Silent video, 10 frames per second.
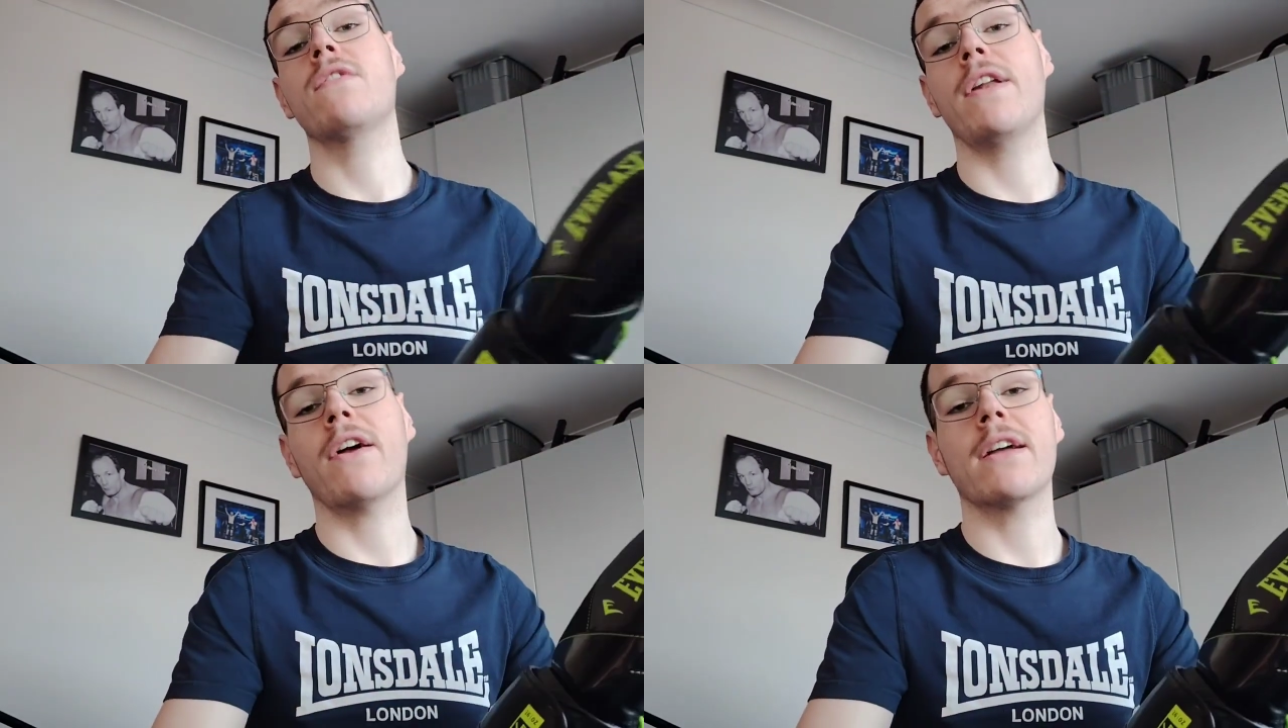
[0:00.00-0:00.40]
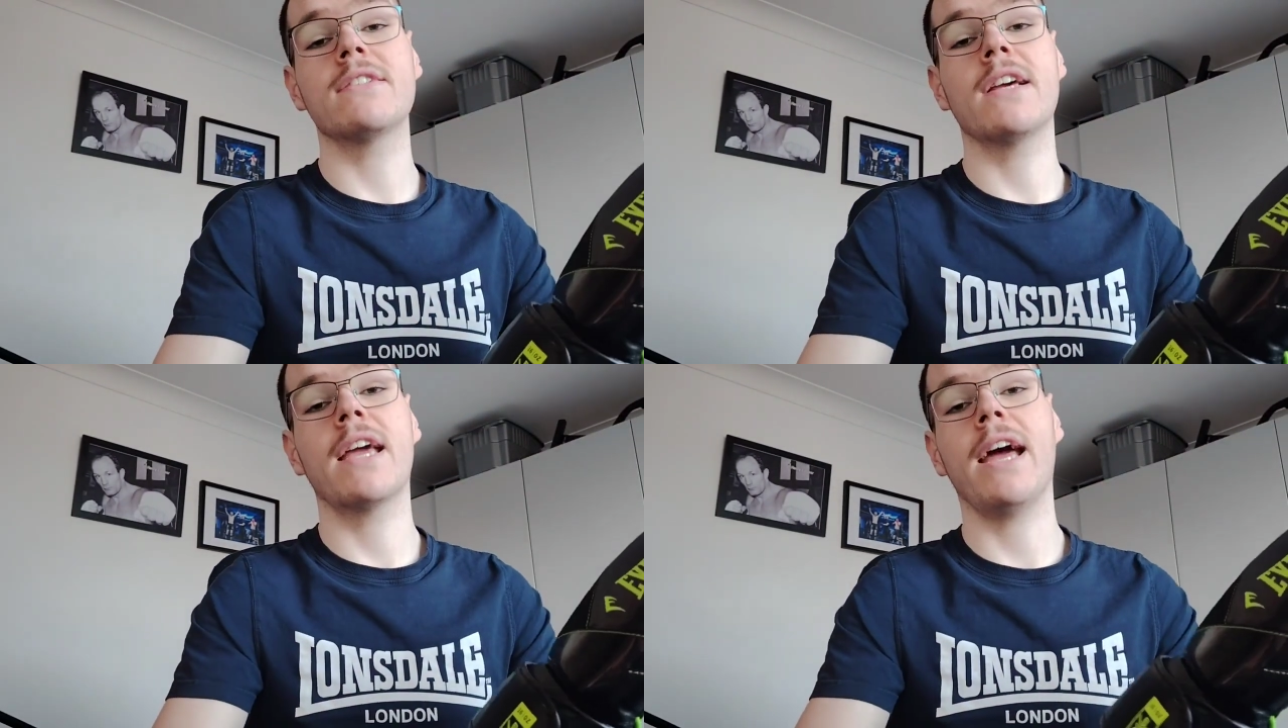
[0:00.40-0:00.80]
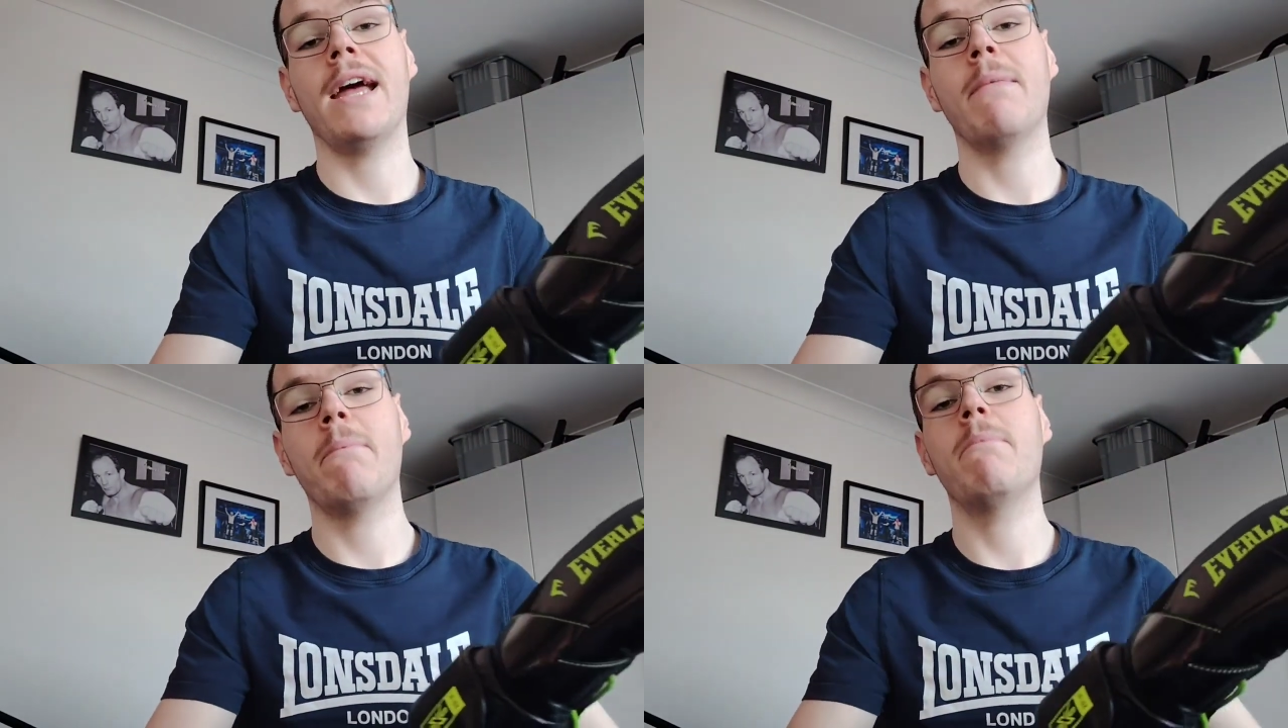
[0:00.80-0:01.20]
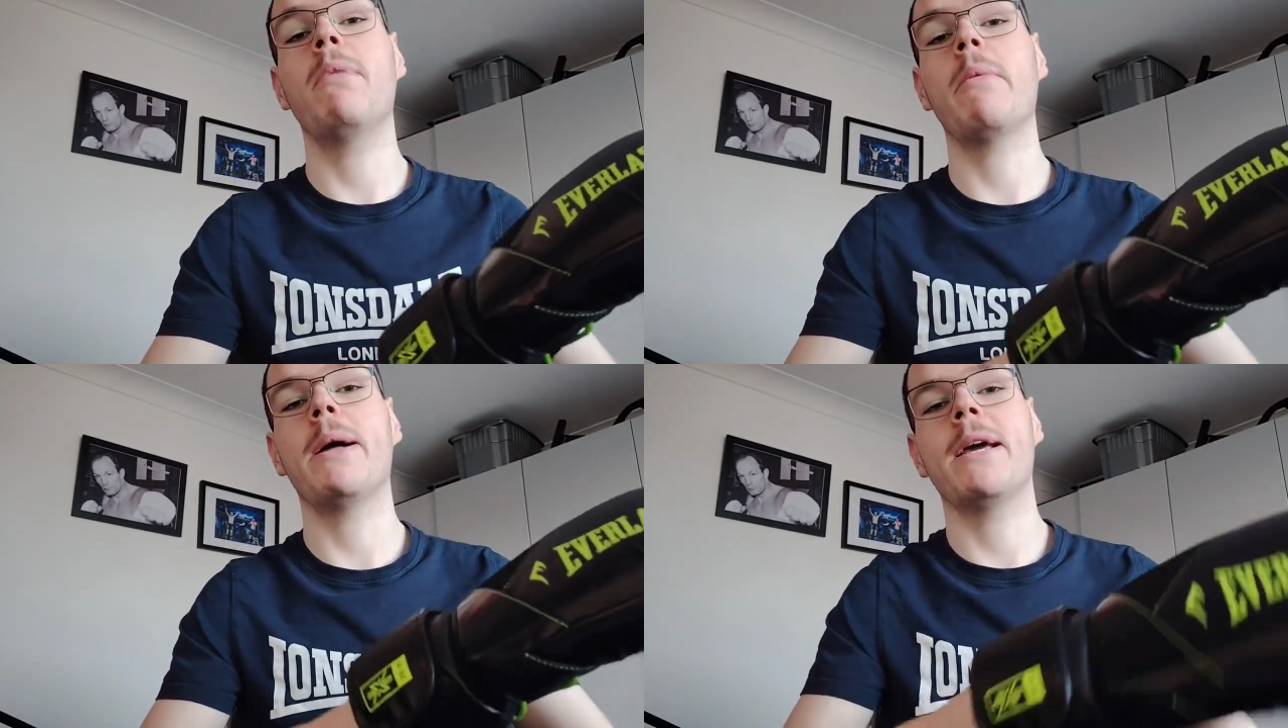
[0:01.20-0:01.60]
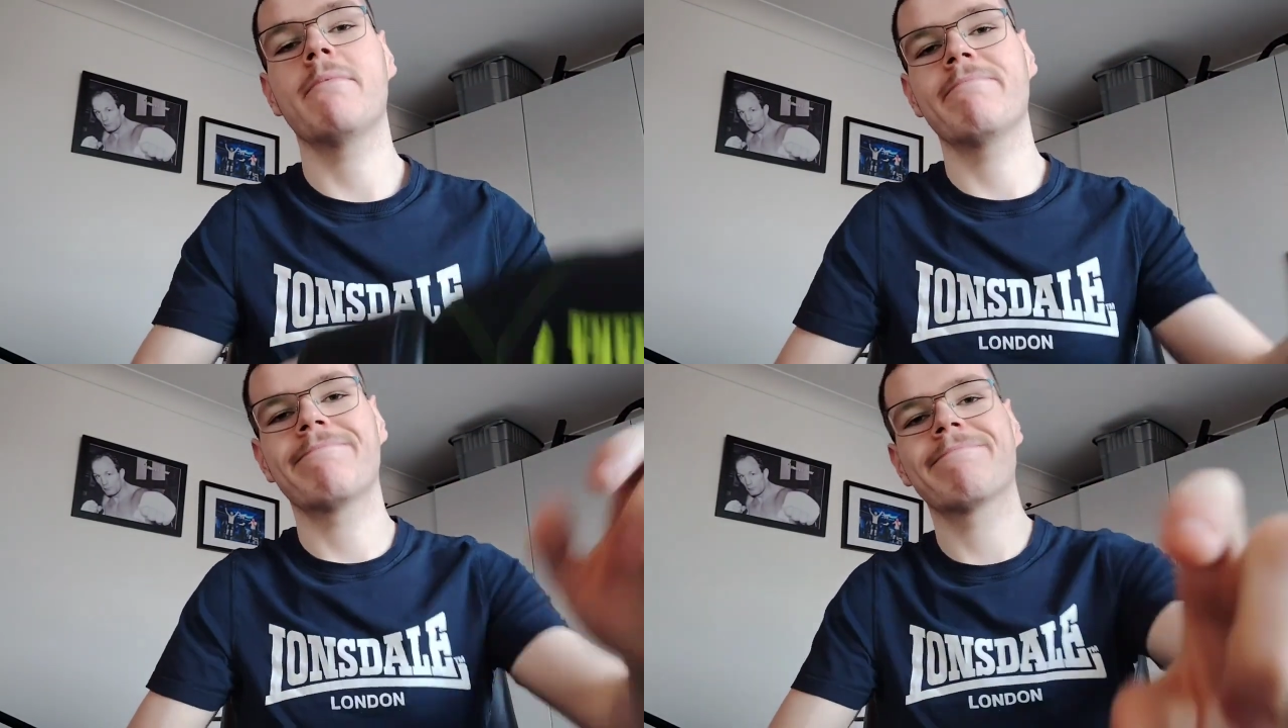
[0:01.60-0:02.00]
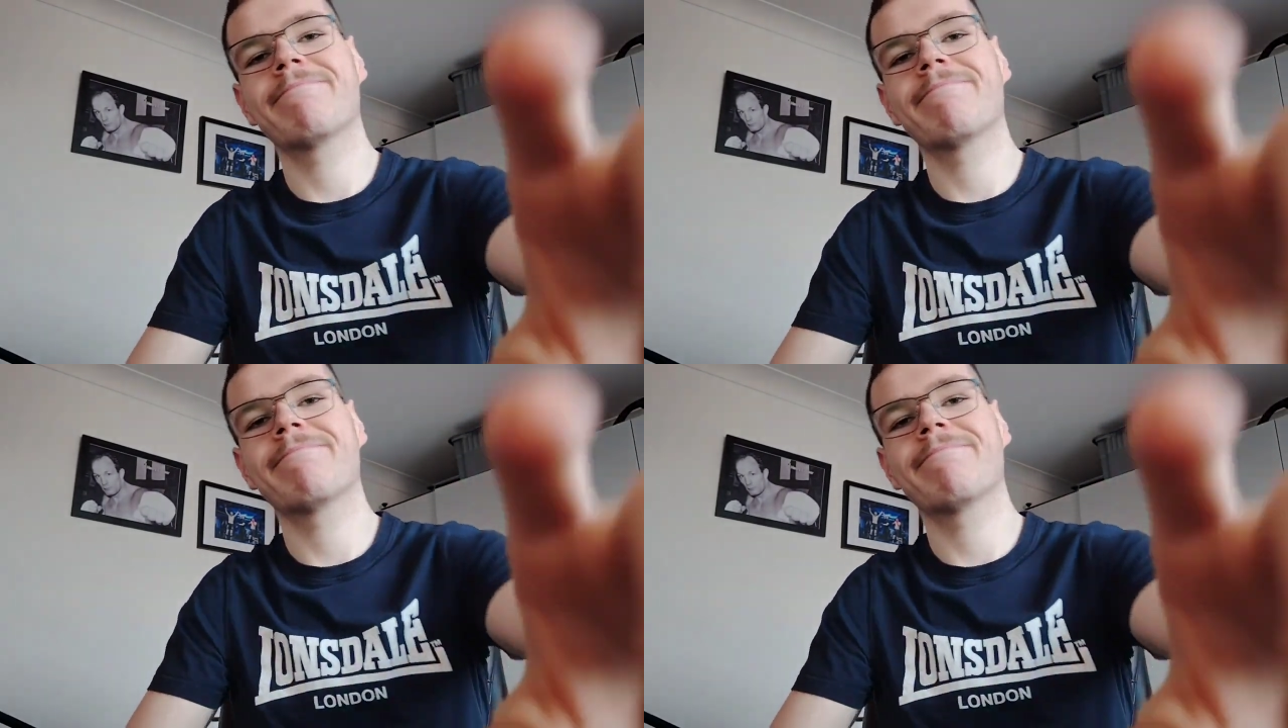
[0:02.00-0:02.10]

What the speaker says: So for now guys, take care, bye bye.